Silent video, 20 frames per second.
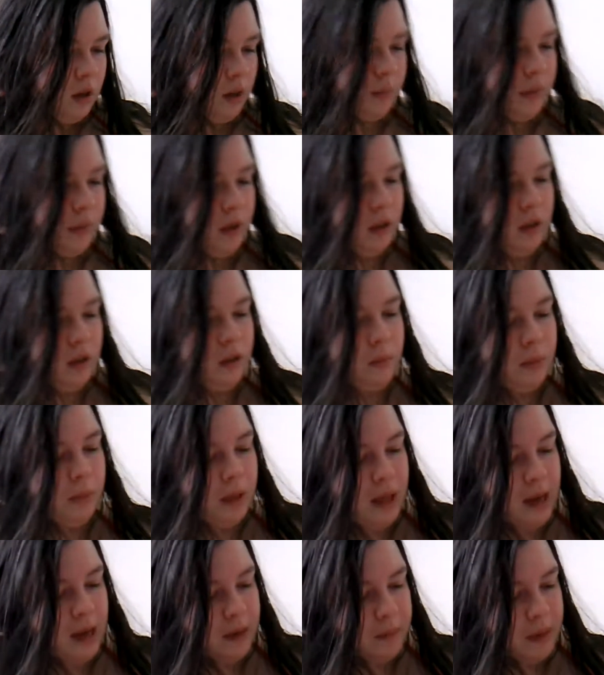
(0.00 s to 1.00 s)
might need a
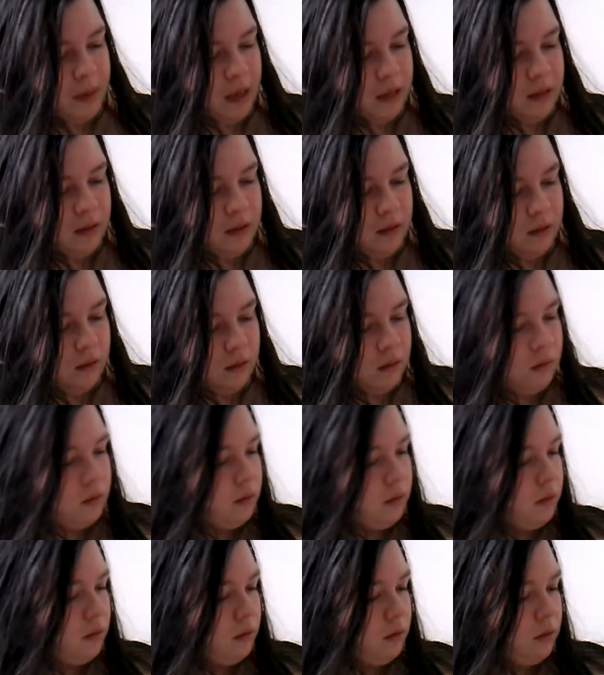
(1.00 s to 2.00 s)
black
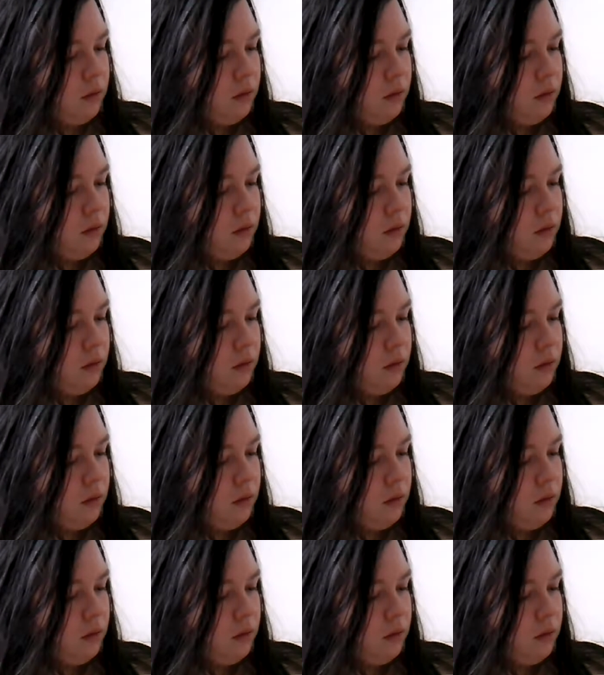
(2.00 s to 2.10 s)
pencil.